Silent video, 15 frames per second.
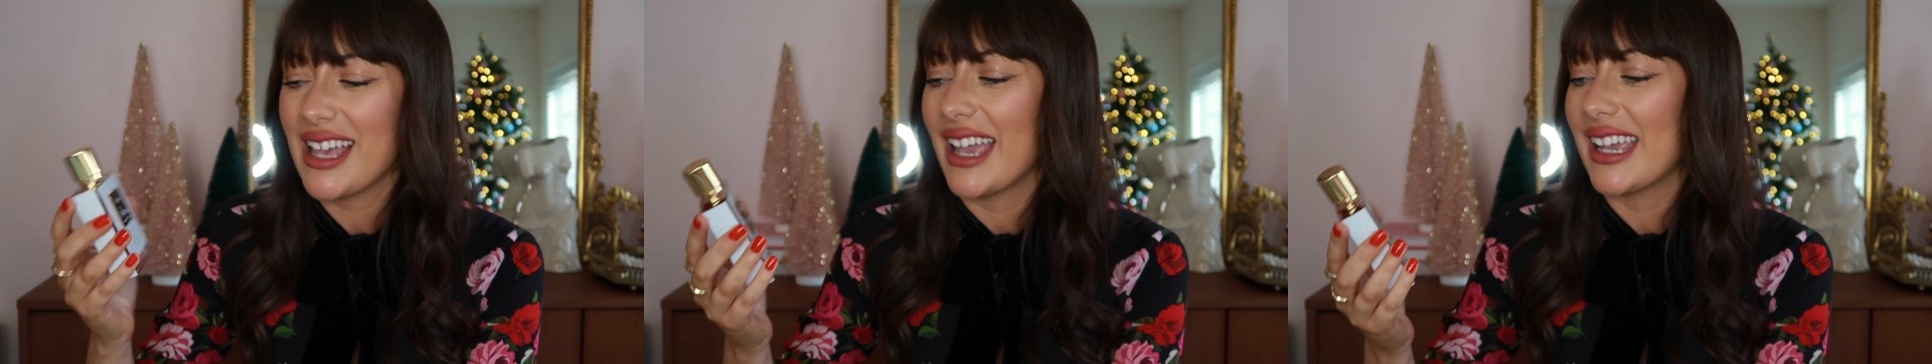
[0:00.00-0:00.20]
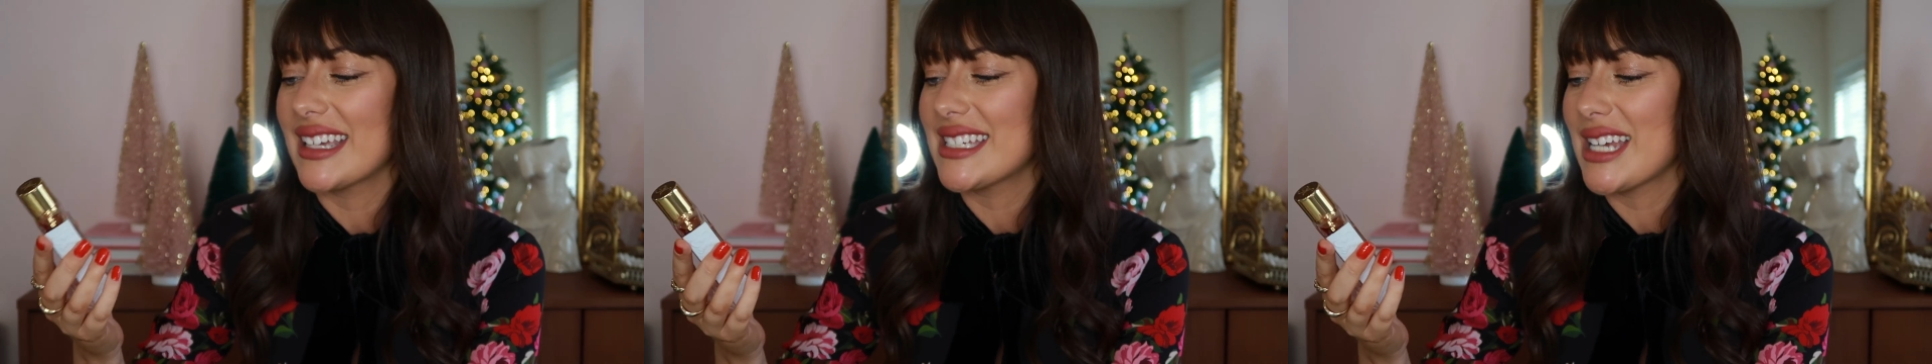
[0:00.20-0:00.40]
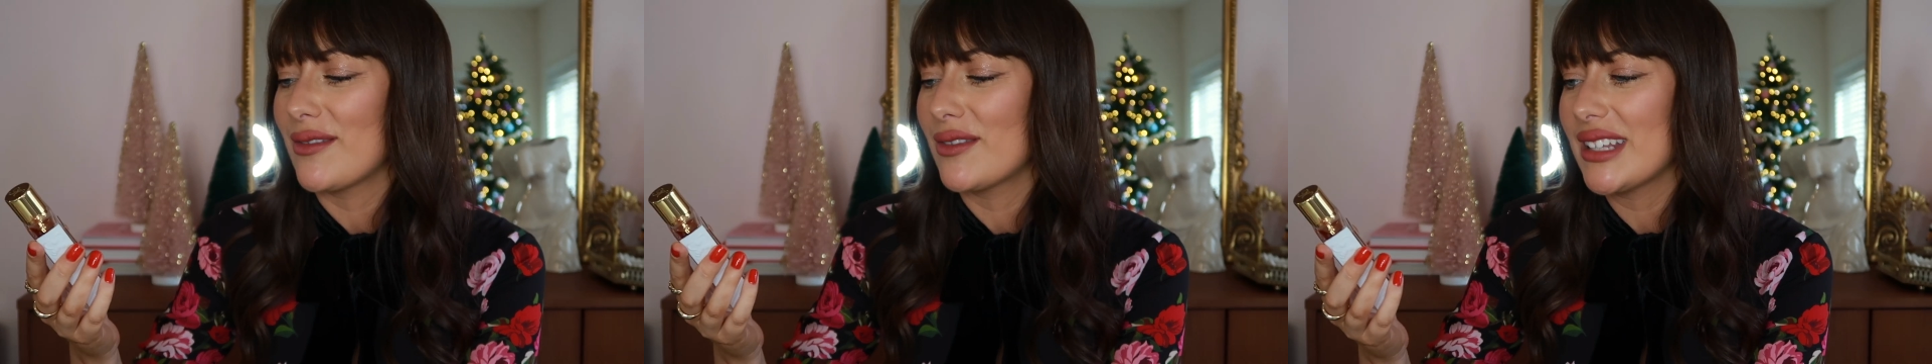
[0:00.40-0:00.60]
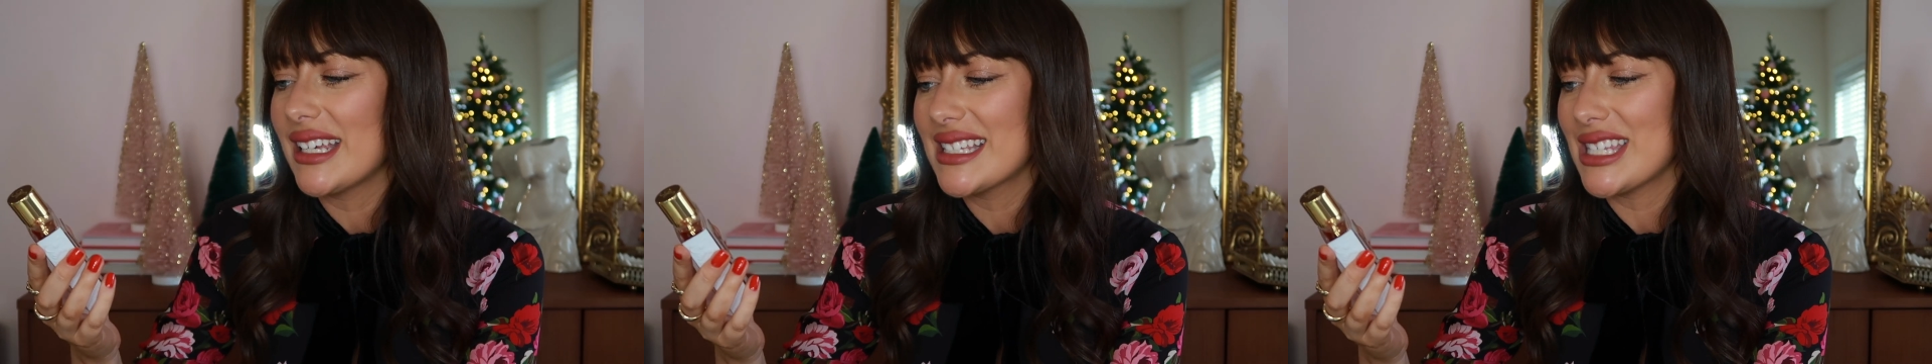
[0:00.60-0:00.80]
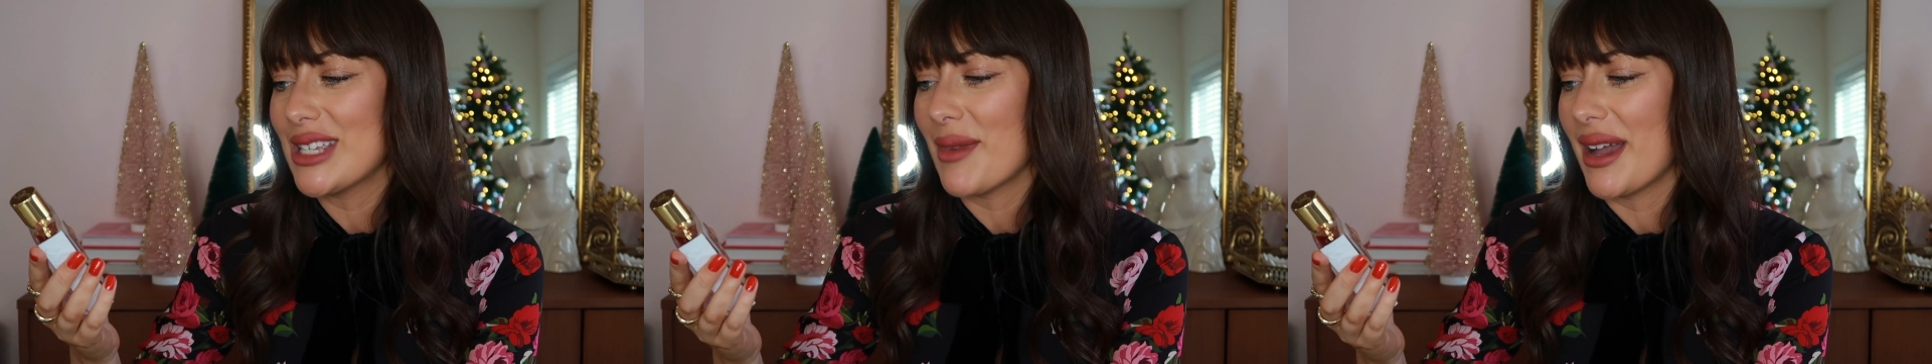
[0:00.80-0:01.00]
I could definitely
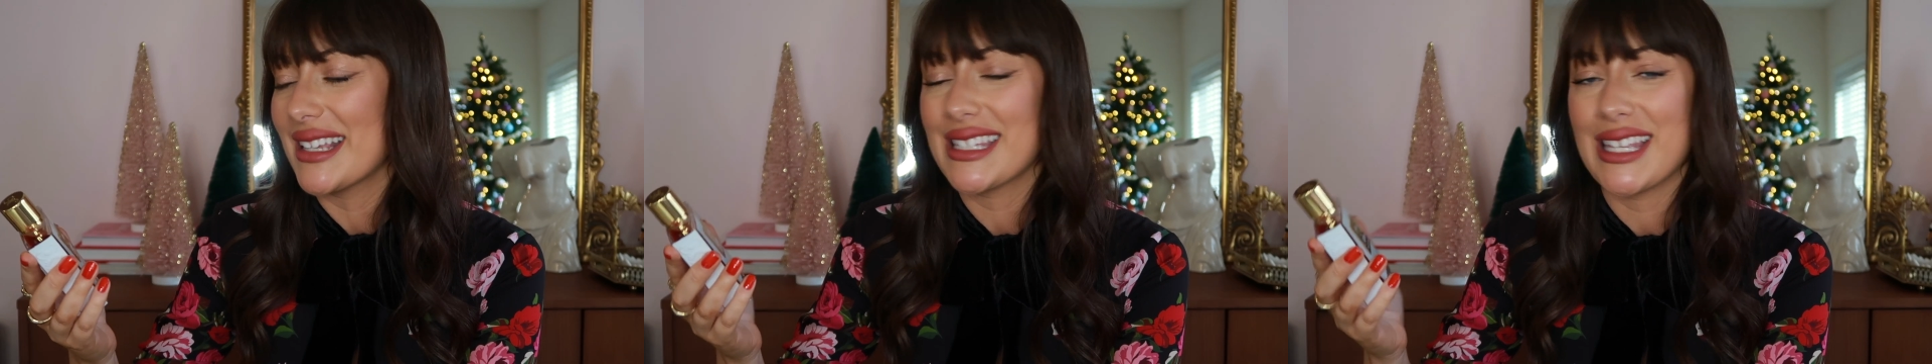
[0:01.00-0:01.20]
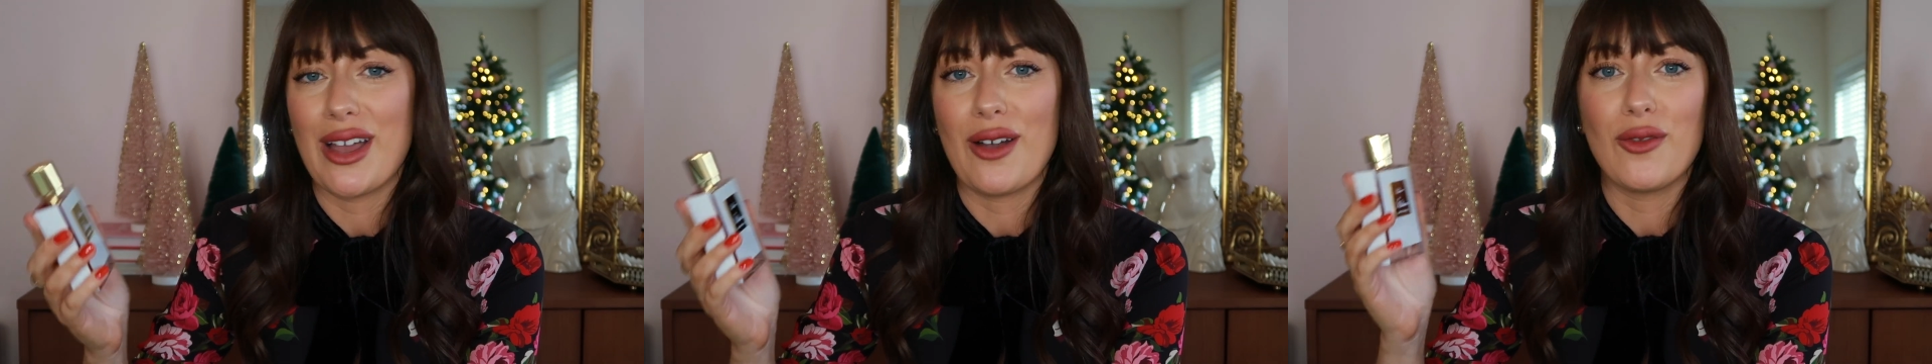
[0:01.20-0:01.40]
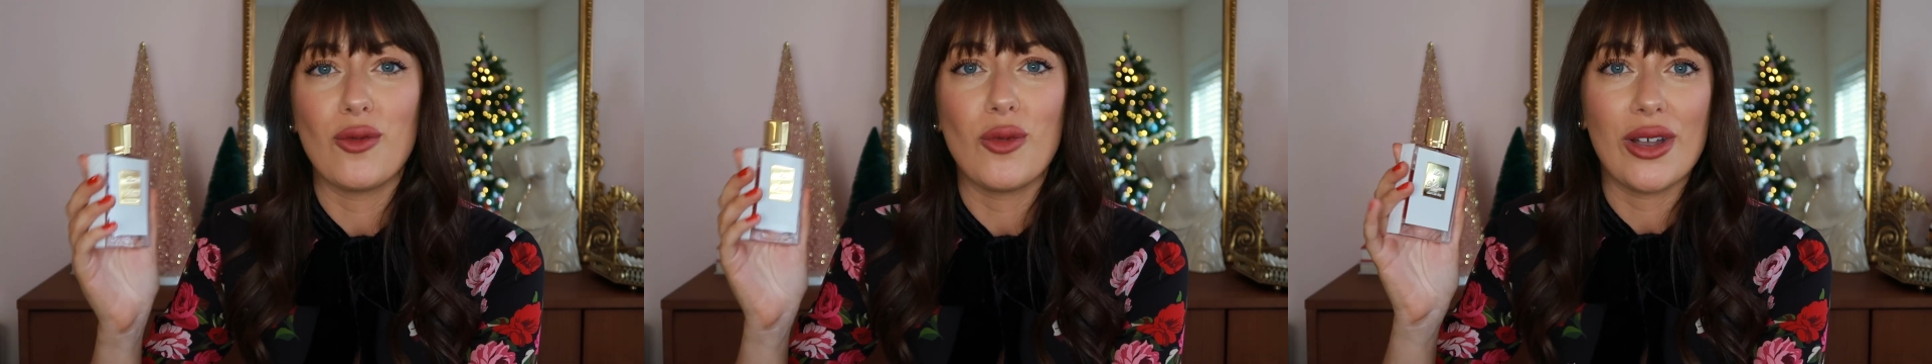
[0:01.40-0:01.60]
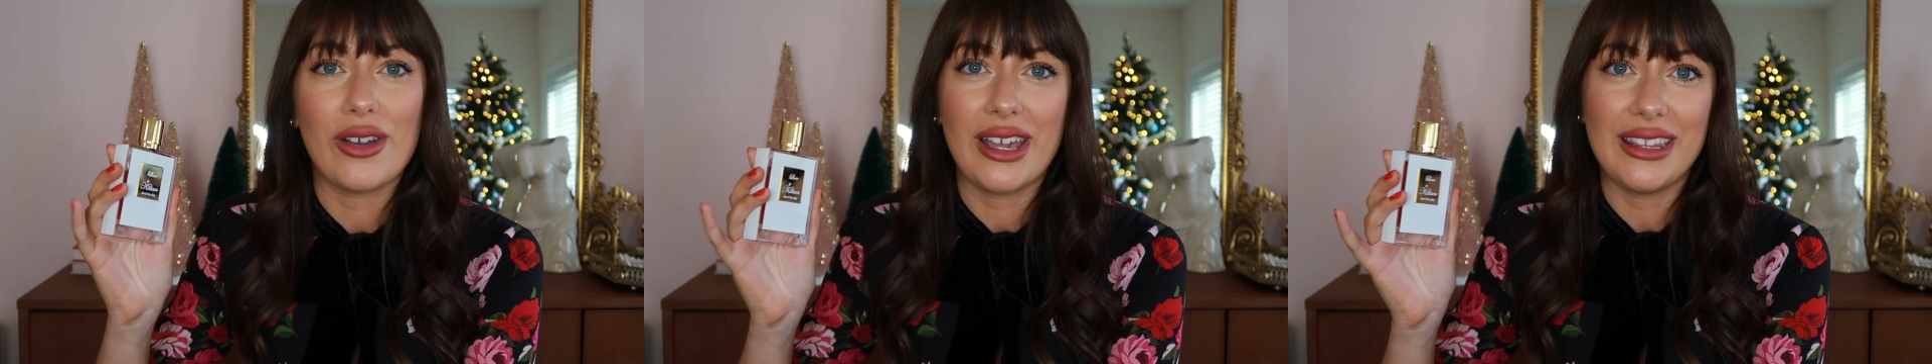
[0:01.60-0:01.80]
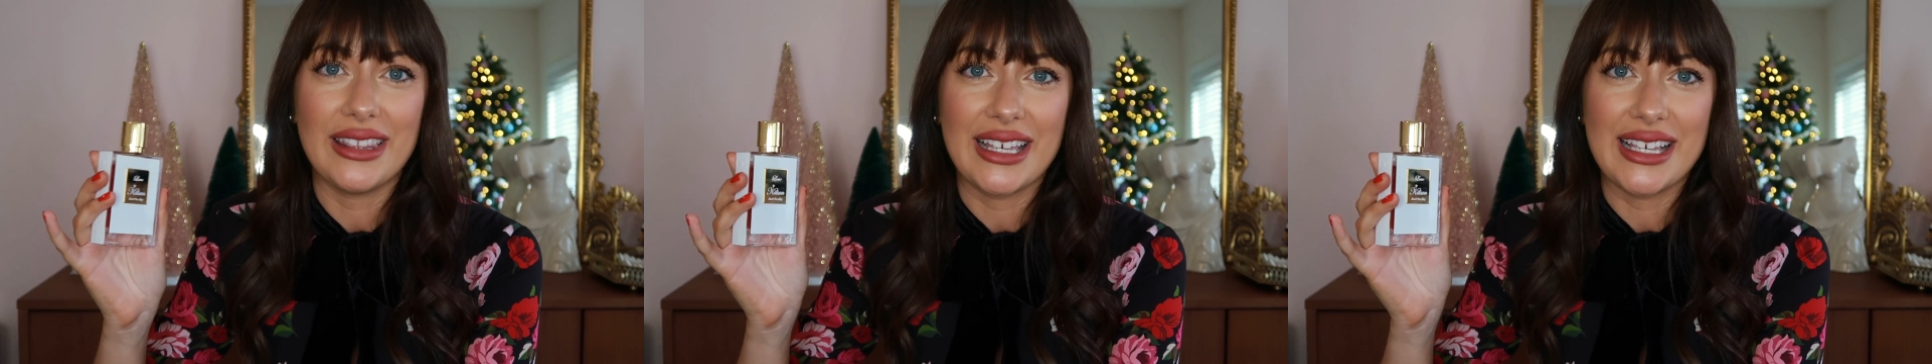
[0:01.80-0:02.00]
see myself
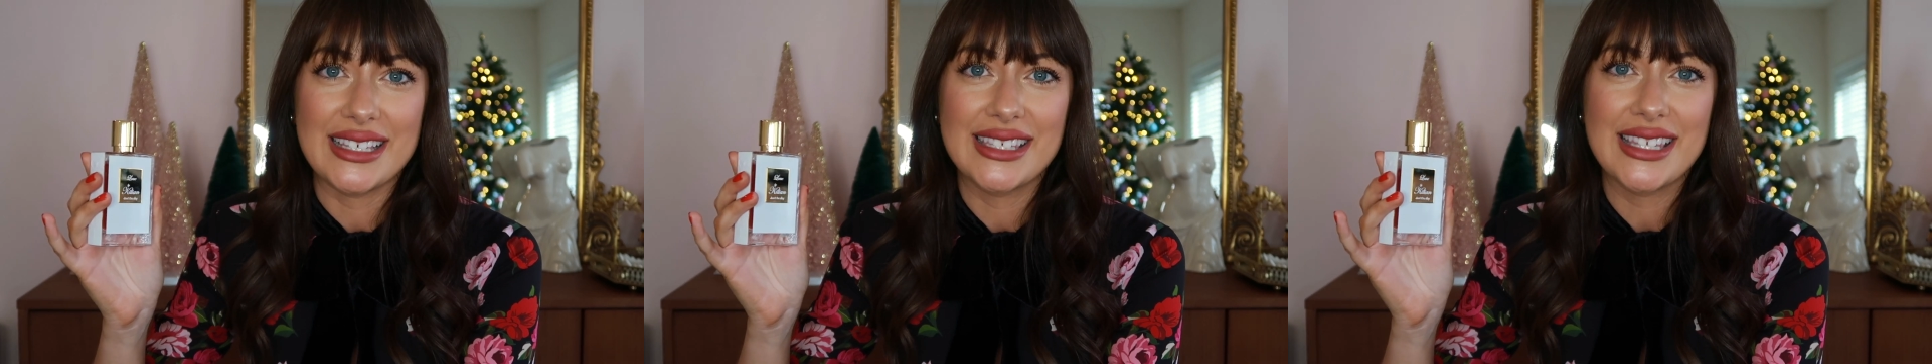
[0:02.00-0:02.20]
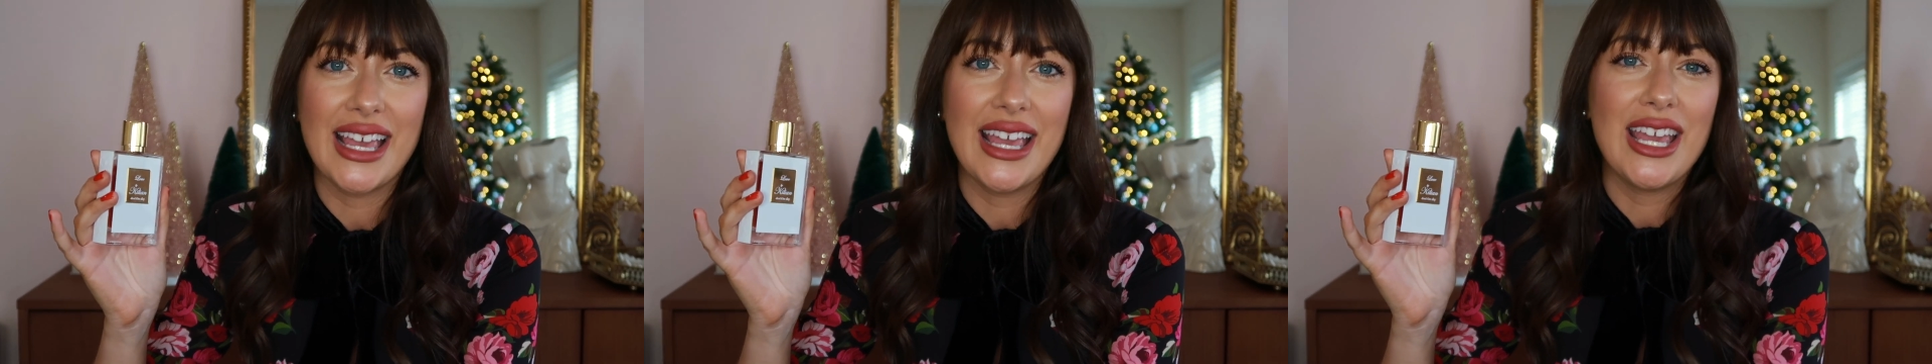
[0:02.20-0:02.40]
wearing this,